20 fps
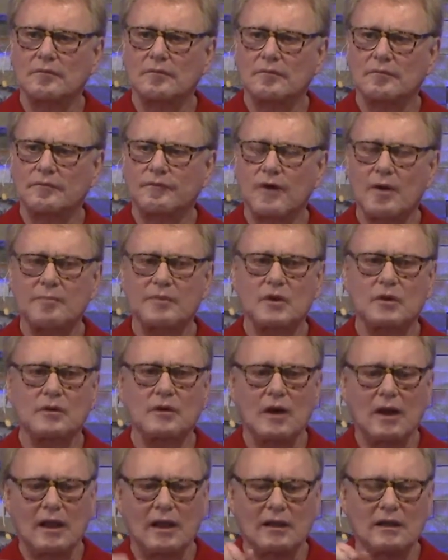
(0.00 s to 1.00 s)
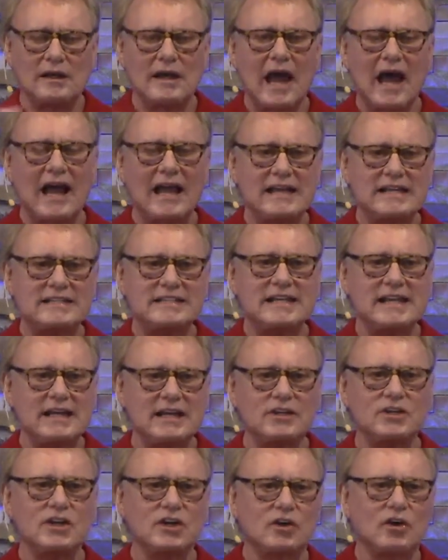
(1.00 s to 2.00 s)
From your 9,
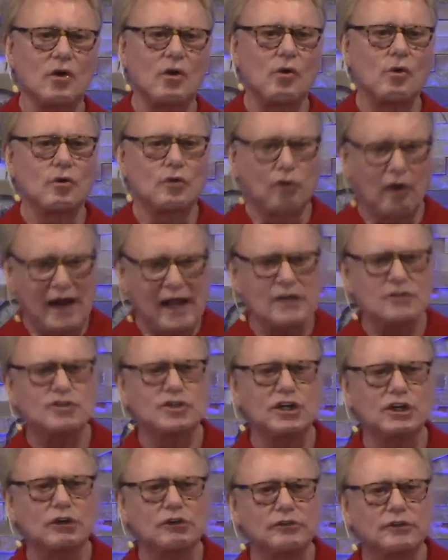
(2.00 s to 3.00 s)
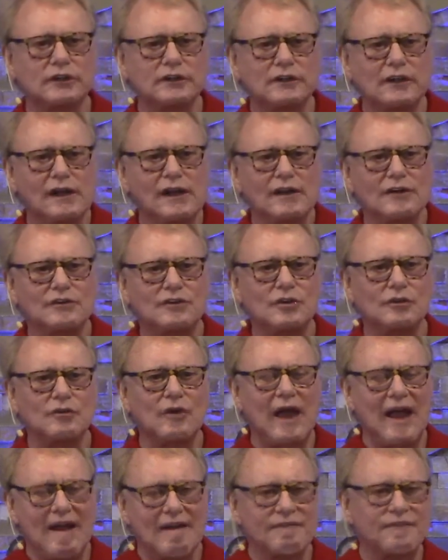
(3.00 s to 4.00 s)
10-year-old grandchildren to
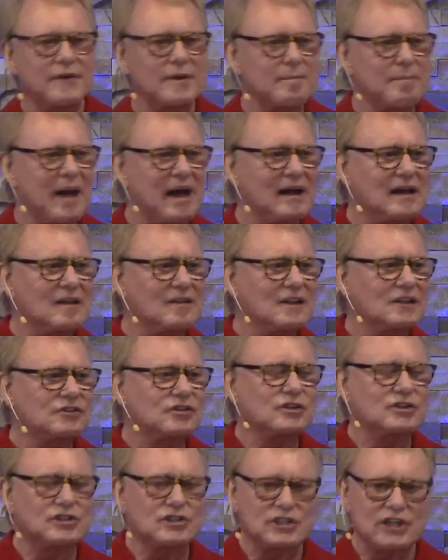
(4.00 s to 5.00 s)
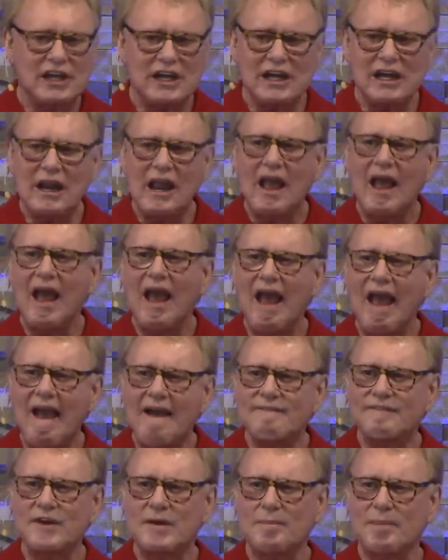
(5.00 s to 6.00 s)
everybody that you see,
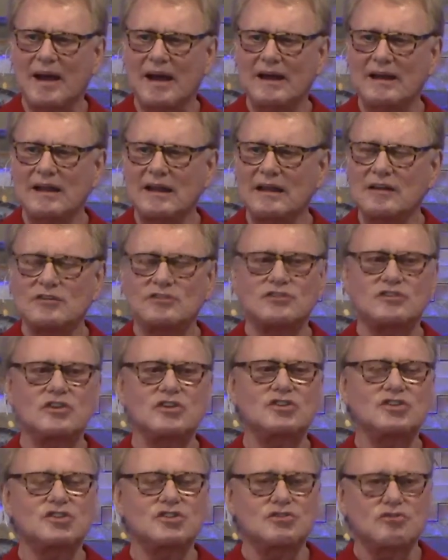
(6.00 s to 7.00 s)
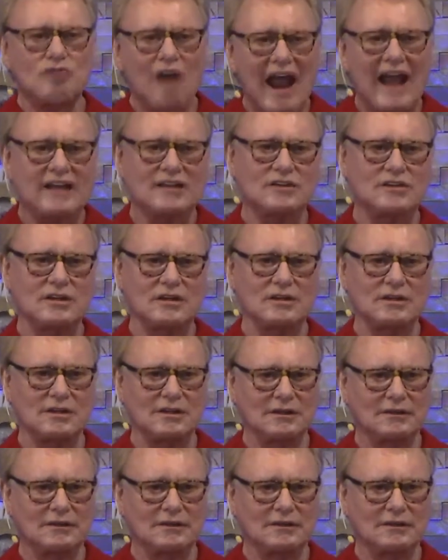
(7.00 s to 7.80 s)
everybody is distracted.